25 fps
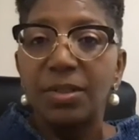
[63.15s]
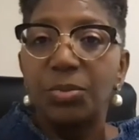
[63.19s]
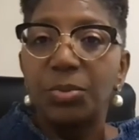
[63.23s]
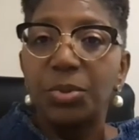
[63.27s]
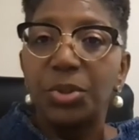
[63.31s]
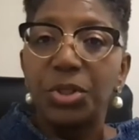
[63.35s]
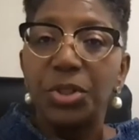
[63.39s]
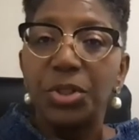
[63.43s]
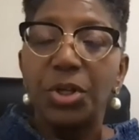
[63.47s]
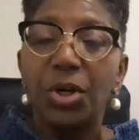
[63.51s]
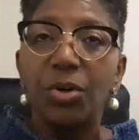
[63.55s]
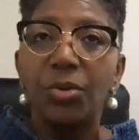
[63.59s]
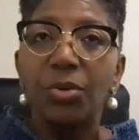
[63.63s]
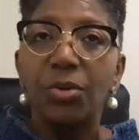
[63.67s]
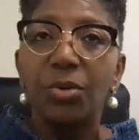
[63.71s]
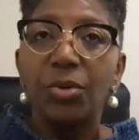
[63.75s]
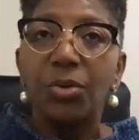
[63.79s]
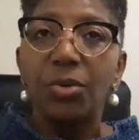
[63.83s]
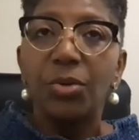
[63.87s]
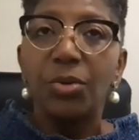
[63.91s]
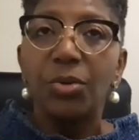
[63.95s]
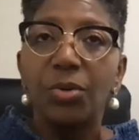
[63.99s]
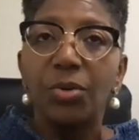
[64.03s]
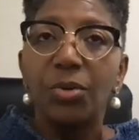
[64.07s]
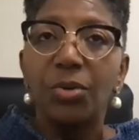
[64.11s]
We know
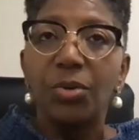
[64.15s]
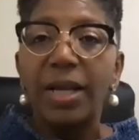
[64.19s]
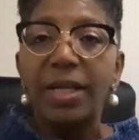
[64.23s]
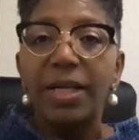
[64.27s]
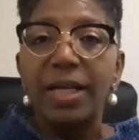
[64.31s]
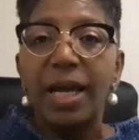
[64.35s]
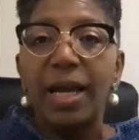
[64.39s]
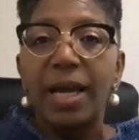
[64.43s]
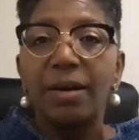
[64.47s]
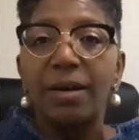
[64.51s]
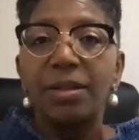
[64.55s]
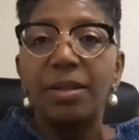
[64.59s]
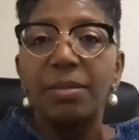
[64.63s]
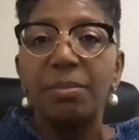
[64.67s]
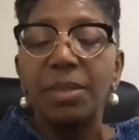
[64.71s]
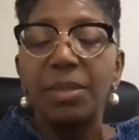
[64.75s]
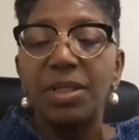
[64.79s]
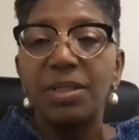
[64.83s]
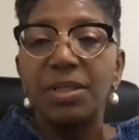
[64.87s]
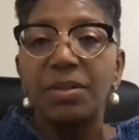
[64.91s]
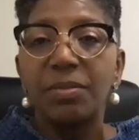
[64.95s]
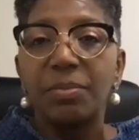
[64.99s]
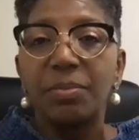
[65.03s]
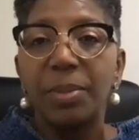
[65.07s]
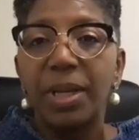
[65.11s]
right now in the
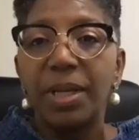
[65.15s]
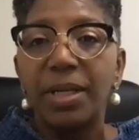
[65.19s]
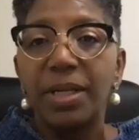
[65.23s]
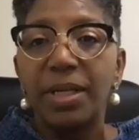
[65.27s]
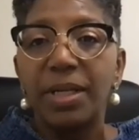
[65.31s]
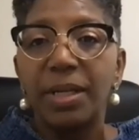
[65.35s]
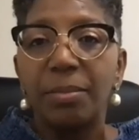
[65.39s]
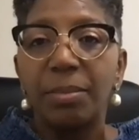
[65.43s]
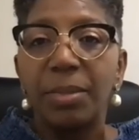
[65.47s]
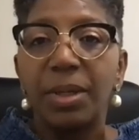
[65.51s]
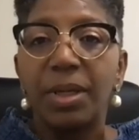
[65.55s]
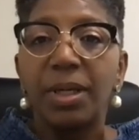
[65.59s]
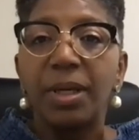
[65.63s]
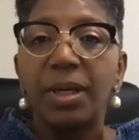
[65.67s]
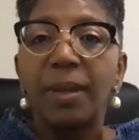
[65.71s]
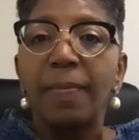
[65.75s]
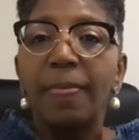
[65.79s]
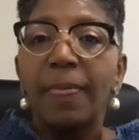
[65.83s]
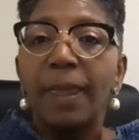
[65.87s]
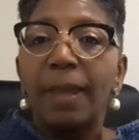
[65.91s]
midst of pandemic,